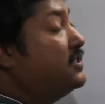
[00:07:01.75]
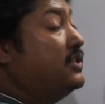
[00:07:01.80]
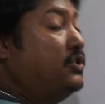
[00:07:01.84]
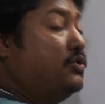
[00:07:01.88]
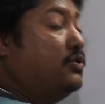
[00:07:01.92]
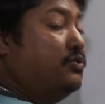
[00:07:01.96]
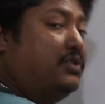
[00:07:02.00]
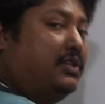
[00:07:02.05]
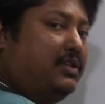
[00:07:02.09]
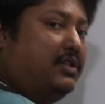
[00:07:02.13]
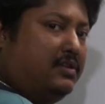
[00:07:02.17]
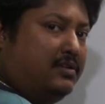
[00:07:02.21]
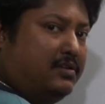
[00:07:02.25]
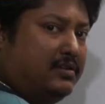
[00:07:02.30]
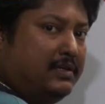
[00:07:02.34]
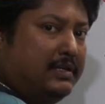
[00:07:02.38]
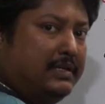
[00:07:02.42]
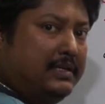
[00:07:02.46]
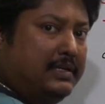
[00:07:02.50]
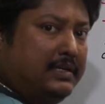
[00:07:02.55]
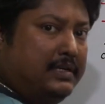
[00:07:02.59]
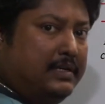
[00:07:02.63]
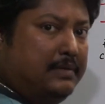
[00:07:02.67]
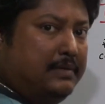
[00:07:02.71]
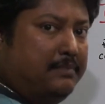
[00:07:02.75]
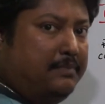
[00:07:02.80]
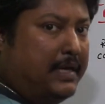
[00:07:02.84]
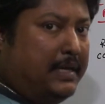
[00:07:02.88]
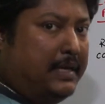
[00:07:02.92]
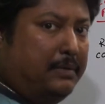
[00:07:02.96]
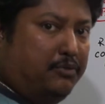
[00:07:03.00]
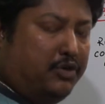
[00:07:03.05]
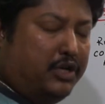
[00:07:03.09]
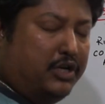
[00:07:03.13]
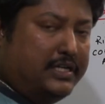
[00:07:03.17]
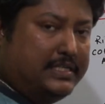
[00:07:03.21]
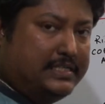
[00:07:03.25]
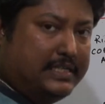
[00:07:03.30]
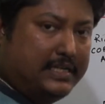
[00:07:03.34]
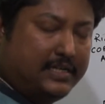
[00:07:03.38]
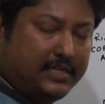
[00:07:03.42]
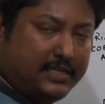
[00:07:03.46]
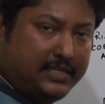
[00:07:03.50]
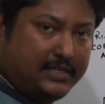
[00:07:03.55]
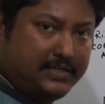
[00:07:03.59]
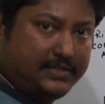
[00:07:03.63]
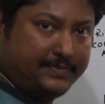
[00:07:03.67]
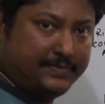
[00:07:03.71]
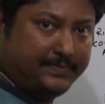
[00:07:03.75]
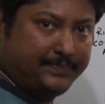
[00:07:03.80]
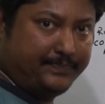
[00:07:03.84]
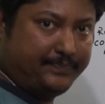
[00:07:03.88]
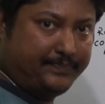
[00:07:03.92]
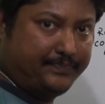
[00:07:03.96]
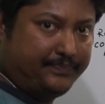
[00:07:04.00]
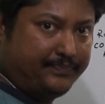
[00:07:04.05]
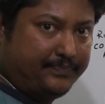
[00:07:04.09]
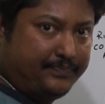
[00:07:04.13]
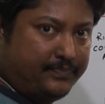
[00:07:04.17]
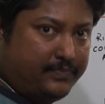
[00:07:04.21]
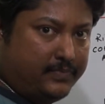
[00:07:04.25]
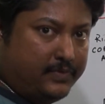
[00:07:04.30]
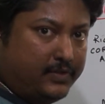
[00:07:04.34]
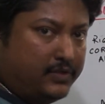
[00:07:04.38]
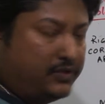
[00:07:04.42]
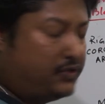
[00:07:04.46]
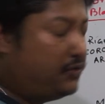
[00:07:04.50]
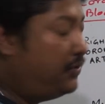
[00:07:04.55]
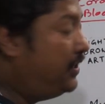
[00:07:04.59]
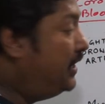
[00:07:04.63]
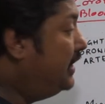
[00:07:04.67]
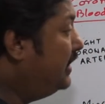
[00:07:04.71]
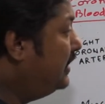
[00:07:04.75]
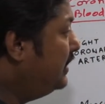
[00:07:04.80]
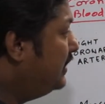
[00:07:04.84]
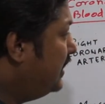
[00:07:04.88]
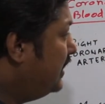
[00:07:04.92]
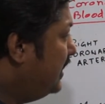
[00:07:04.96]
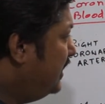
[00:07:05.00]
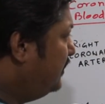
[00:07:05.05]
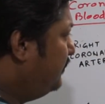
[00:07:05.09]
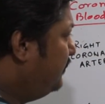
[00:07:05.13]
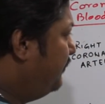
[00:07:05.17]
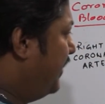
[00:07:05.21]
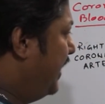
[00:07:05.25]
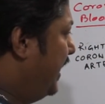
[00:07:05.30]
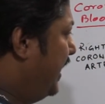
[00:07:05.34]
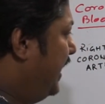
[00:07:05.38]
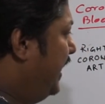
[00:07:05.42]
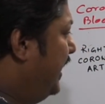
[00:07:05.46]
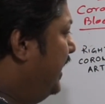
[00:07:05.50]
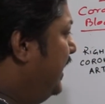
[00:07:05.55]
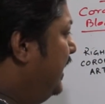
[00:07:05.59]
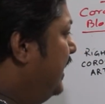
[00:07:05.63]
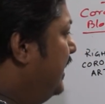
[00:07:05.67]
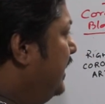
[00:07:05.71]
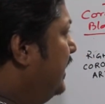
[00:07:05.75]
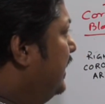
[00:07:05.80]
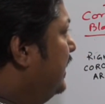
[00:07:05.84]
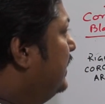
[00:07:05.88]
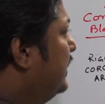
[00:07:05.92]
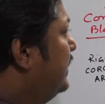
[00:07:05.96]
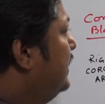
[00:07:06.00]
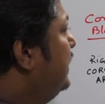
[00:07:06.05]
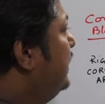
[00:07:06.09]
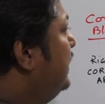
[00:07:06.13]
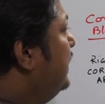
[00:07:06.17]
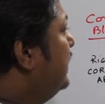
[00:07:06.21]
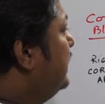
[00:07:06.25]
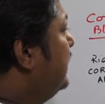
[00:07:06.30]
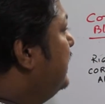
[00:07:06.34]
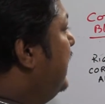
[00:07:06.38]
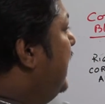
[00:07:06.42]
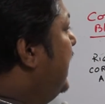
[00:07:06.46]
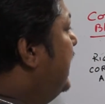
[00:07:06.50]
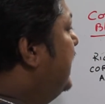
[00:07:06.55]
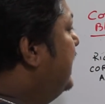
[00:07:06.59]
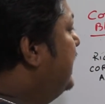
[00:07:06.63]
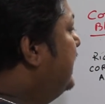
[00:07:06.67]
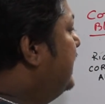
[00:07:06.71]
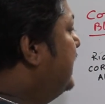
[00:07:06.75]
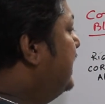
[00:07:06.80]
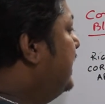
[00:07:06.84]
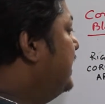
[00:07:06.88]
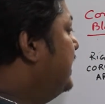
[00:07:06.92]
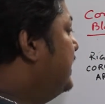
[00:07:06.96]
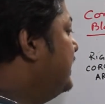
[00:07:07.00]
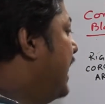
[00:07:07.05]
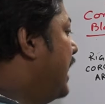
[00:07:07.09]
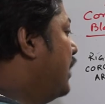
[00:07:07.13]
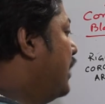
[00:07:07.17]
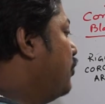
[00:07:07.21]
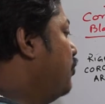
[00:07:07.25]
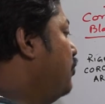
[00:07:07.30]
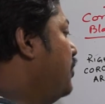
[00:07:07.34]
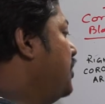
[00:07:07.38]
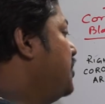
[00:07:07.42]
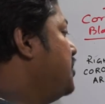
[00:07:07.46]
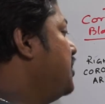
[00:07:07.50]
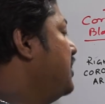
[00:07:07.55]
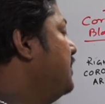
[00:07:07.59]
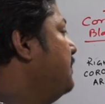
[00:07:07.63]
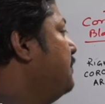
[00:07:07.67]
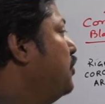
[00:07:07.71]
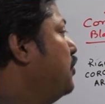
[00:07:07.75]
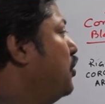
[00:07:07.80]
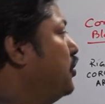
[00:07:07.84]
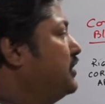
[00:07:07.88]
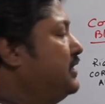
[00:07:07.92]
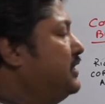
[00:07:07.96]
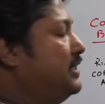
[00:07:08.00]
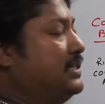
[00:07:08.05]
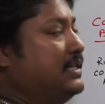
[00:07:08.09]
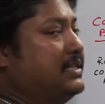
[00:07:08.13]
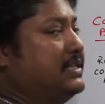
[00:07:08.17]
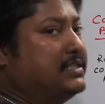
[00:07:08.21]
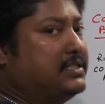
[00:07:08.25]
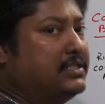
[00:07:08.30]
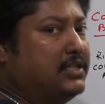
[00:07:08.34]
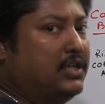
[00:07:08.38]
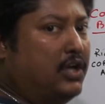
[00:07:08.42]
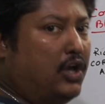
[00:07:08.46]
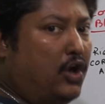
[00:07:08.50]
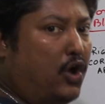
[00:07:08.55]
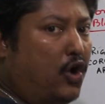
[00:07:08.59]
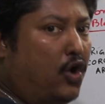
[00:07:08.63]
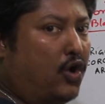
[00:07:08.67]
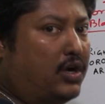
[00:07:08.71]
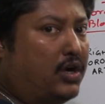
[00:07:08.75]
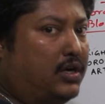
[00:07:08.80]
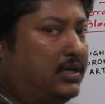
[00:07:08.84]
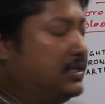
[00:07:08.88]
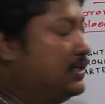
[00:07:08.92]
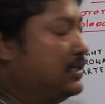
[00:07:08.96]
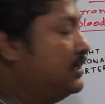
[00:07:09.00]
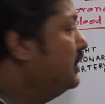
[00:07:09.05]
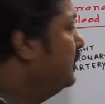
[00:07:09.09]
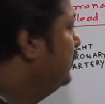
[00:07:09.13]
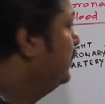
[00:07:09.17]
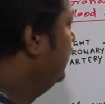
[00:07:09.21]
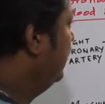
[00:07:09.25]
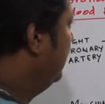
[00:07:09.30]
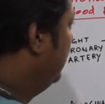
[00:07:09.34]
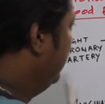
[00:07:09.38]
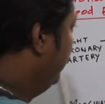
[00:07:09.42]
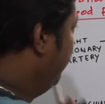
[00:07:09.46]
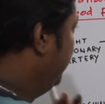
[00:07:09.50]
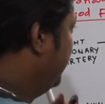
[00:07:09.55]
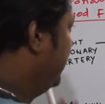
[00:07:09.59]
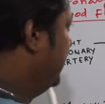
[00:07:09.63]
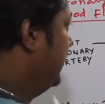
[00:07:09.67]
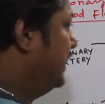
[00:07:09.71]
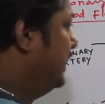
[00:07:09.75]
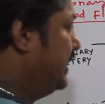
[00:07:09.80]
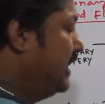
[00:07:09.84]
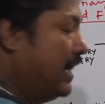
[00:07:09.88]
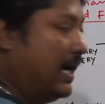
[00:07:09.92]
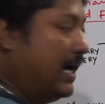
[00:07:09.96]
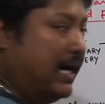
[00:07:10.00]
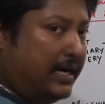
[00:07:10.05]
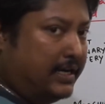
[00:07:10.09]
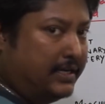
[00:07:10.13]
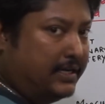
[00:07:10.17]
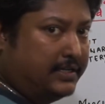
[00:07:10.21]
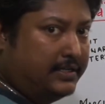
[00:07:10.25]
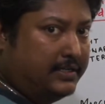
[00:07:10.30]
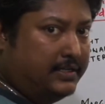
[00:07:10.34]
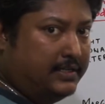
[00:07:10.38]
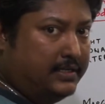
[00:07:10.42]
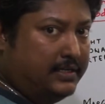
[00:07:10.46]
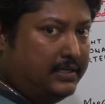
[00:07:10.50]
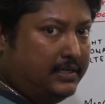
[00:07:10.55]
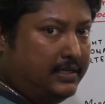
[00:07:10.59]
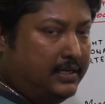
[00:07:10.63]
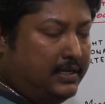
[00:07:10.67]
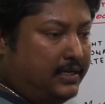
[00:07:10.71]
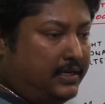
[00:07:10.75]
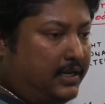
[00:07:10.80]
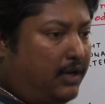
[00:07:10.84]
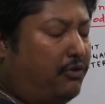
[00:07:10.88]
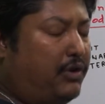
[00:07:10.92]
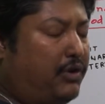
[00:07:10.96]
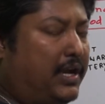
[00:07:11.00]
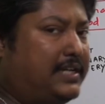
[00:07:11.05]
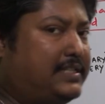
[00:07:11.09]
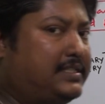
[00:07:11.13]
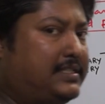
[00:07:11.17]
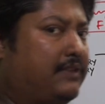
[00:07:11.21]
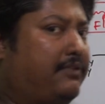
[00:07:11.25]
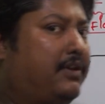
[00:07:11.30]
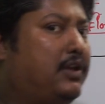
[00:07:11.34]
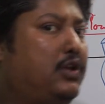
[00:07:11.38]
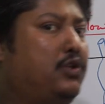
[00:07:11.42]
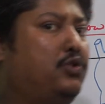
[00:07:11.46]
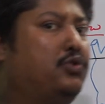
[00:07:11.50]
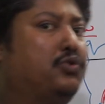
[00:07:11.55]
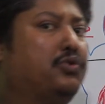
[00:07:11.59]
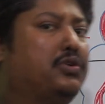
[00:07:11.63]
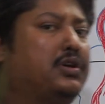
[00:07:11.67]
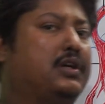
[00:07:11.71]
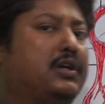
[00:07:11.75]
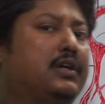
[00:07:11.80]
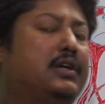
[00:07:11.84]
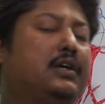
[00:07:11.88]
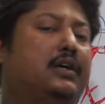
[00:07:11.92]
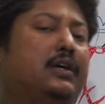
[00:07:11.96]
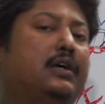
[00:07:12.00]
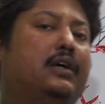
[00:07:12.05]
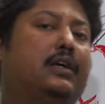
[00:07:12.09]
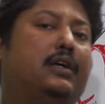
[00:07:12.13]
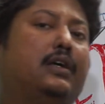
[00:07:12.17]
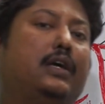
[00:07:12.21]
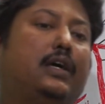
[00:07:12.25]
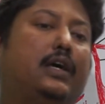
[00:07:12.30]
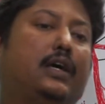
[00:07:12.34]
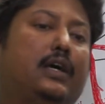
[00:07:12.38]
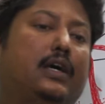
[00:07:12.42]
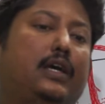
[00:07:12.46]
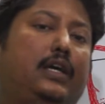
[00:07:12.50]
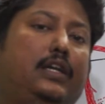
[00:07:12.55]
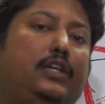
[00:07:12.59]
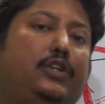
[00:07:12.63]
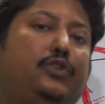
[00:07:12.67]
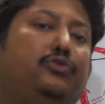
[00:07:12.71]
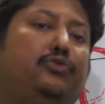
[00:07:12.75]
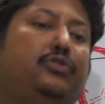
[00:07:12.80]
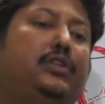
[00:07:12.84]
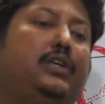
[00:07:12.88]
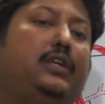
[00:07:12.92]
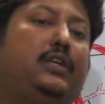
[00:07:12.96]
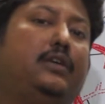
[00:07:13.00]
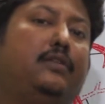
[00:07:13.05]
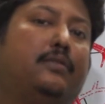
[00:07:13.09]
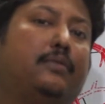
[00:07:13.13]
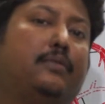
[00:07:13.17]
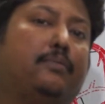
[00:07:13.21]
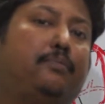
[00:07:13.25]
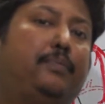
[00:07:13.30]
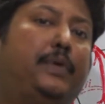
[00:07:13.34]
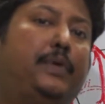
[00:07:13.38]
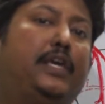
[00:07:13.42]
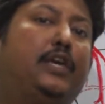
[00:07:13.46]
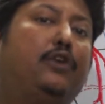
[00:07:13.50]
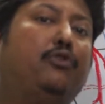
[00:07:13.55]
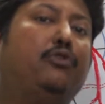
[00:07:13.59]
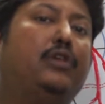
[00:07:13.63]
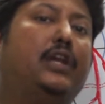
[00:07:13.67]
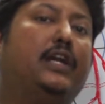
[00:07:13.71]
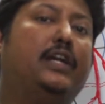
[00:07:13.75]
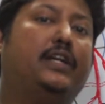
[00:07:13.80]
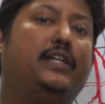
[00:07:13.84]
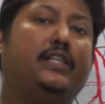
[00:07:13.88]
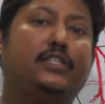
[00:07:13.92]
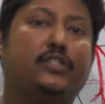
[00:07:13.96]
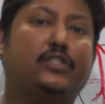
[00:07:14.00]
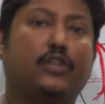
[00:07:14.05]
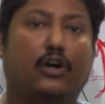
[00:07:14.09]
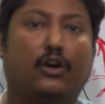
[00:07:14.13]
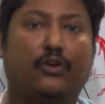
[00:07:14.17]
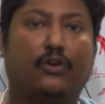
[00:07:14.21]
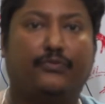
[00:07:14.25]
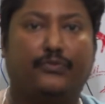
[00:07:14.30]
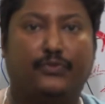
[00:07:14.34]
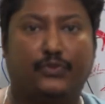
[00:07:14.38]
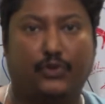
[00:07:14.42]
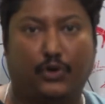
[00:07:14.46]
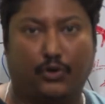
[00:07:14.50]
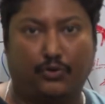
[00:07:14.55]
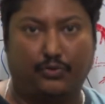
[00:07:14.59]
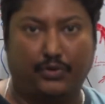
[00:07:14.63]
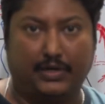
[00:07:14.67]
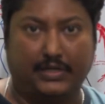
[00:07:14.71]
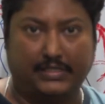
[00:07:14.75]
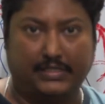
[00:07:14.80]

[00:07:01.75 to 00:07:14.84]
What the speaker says: into the pulmonary circuit. So in this way the entire circulation process occurs within the heart. Now let's have a look into the peculiarities of coronary